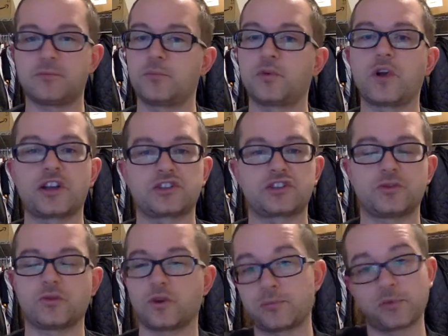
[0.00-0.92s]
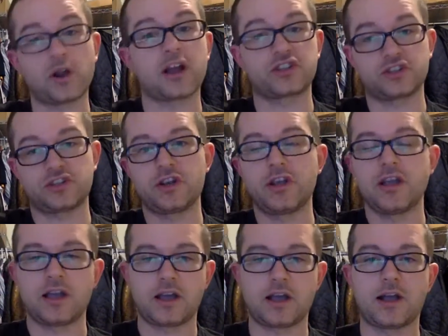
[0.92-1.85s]
brushed or a brush
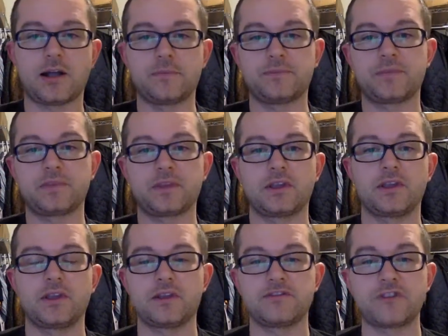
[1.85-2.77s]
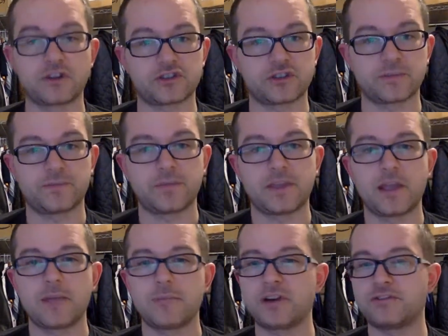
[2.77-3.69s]
function.
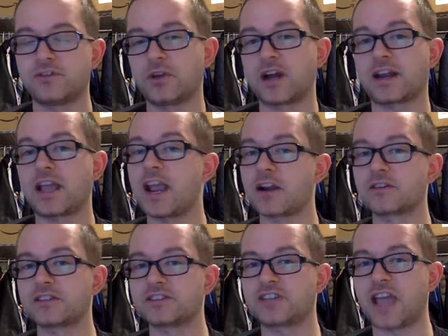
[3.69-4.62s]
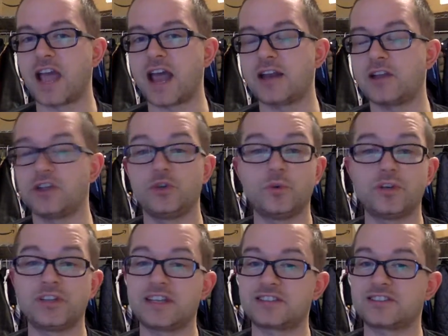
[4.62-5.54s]
But if you got a hairless cat, you
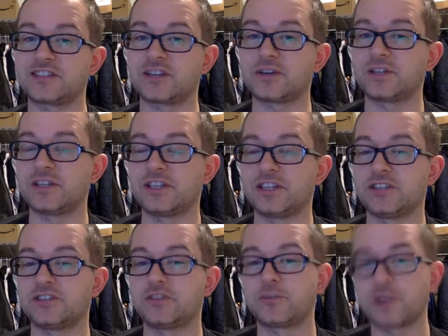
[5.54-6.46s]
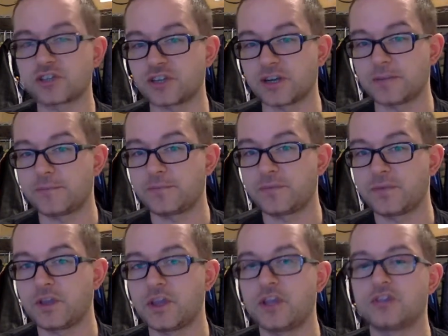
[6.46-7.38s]
wouldn't necessarily need to brush it.
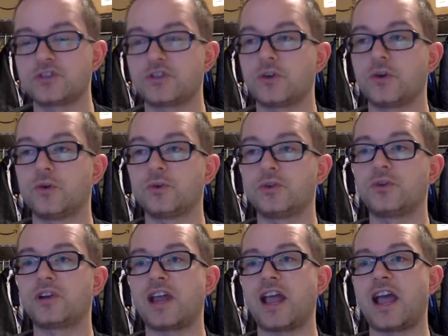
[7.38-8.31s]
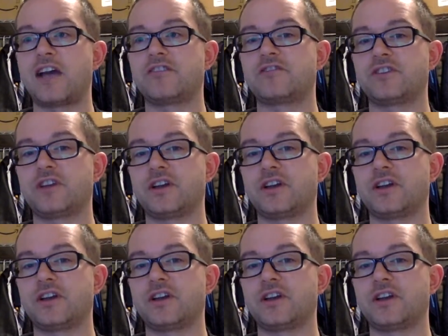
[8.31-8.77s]
So you could have